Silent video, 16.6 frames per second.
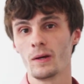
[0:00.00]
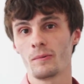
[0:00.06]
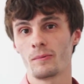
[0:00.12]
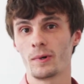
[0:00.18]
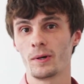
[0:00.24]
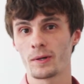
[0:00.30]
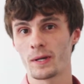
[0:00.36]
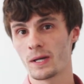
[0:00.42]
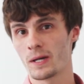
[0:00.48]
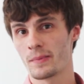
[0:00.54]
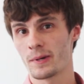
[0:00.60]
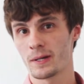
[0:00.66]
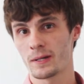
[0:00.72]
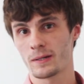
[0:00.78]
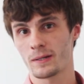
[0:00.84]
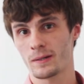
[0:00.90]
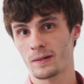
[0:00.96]
When looking a
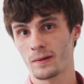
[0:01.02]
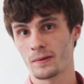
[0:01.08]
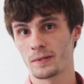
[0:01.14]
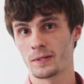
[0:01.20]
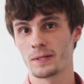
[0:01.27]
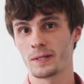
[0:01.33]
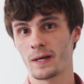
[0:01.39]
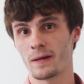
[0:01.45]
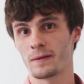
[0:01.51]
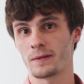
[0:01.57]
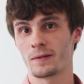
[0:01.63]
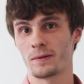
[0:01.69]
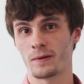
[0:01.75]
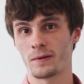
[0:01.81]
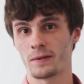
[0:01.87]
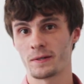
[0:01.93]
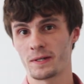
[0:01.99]
bit closer together to
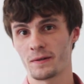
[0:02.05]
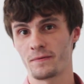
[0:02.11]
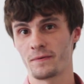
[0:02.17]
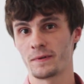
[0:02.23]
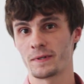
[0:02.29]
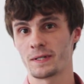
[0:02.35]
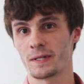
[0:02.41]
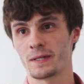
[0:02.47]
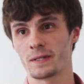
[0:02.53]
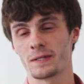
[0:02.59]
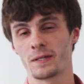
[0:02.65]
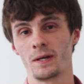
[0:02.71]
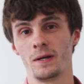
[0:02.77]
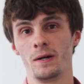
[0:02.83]
look at the differences,